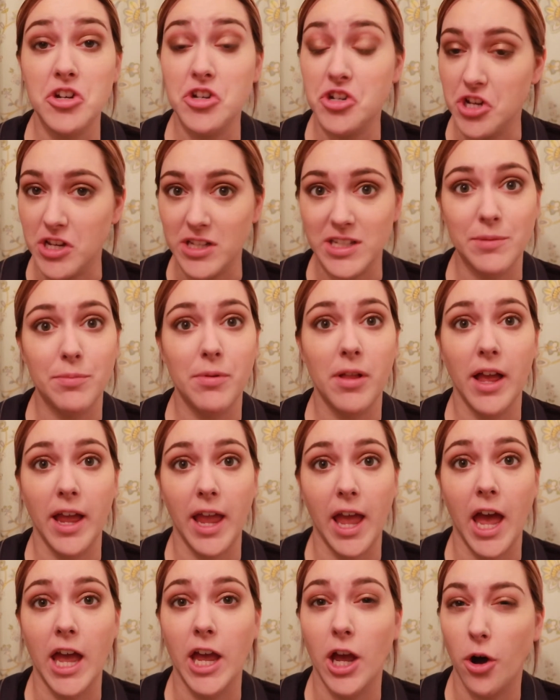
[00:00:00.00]
just apply
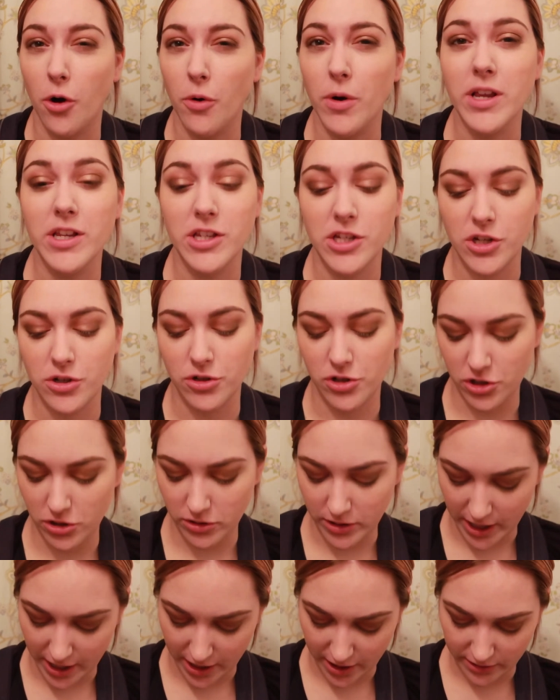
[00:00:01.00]
it. I always do 2
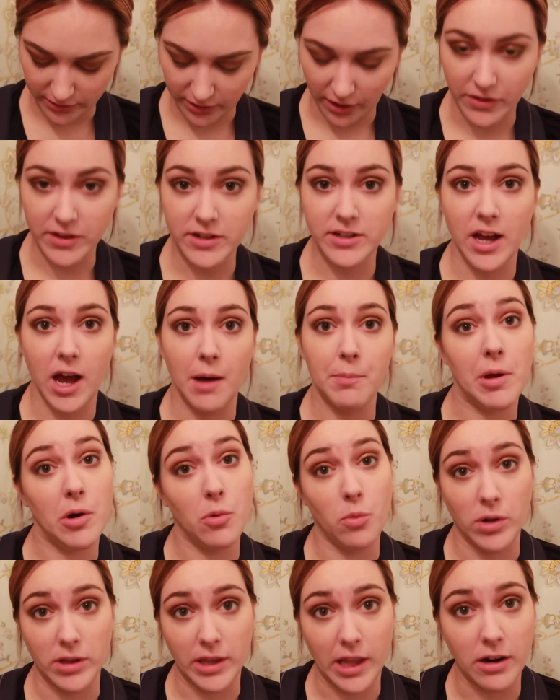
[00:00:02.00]
layers on the top
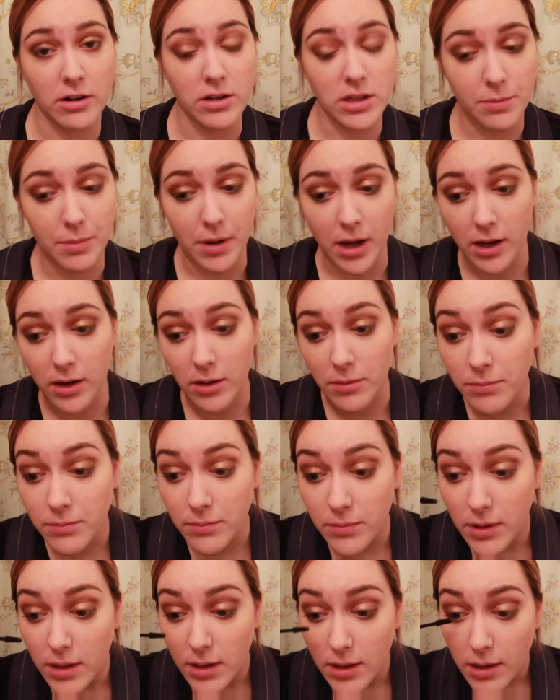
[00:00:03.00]
and 1 layer on the
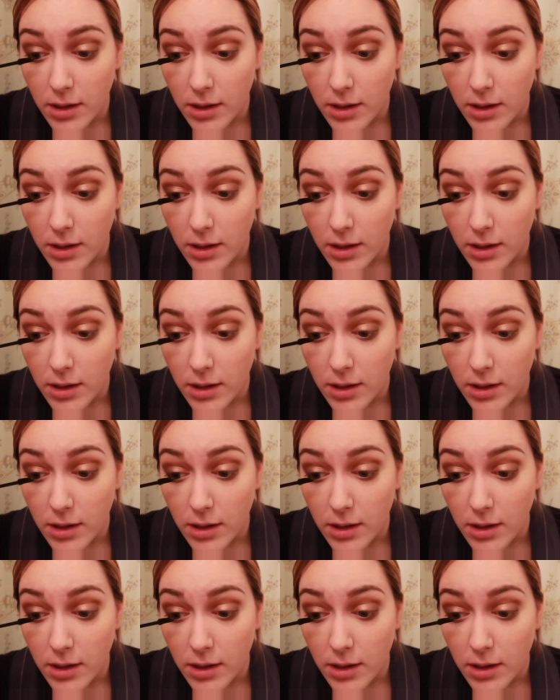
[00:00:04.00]
bottom.